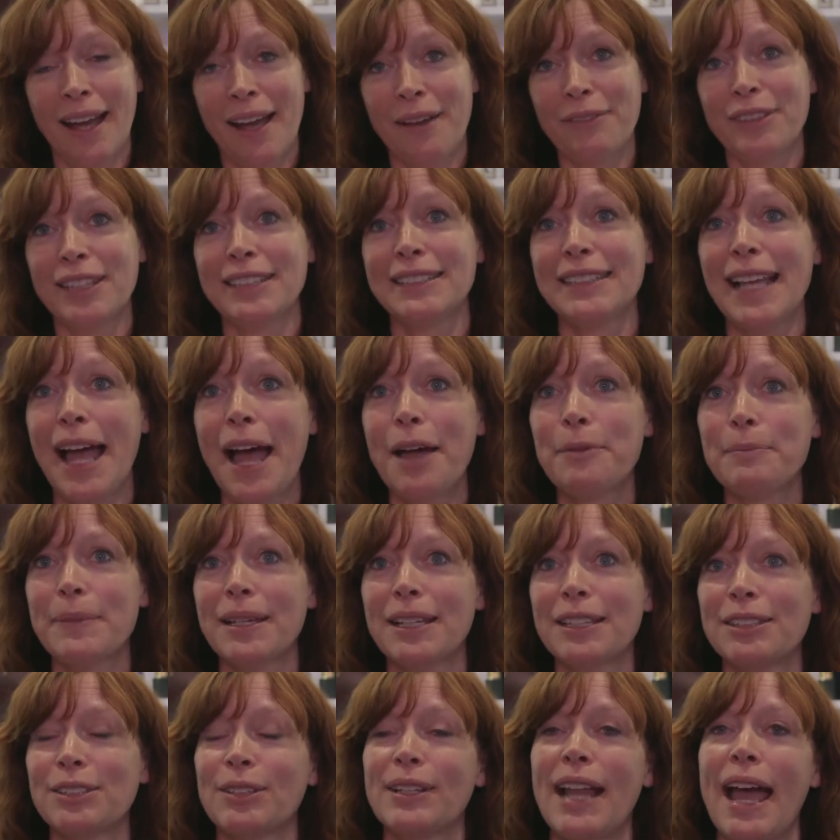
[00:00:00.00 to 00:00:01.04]
of the sound
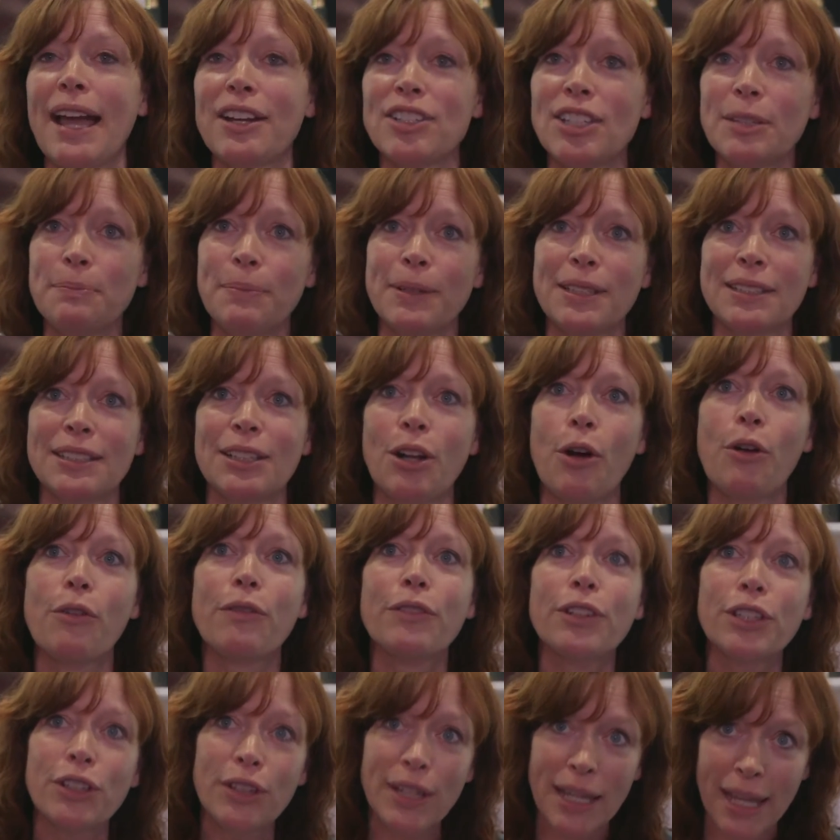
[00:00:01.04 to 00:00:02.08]
mixer and actually puts it
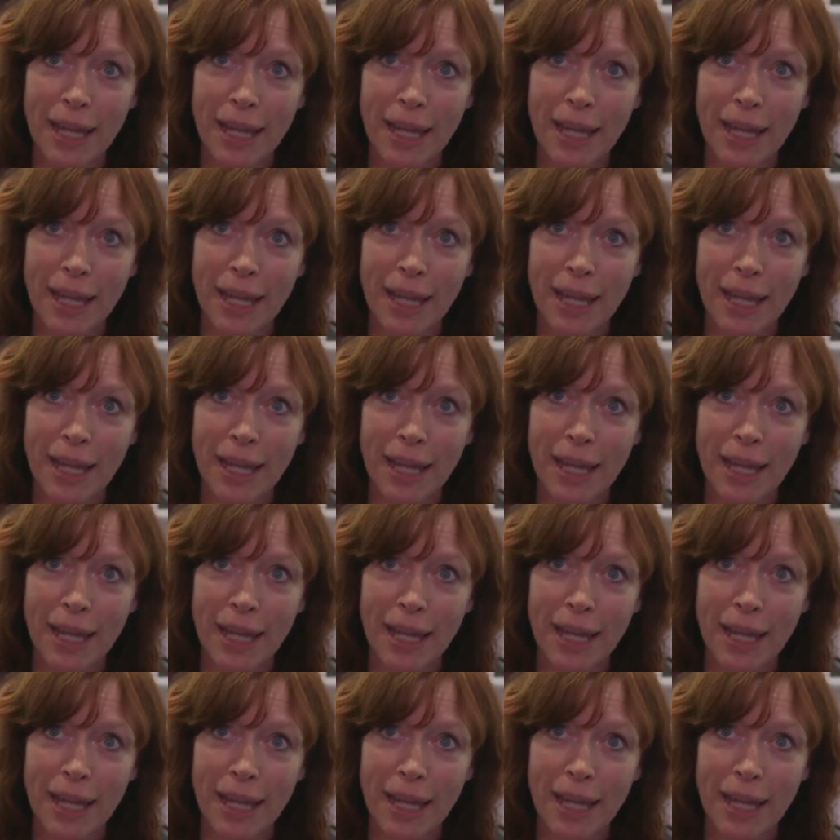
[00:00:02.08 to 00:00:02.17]
over your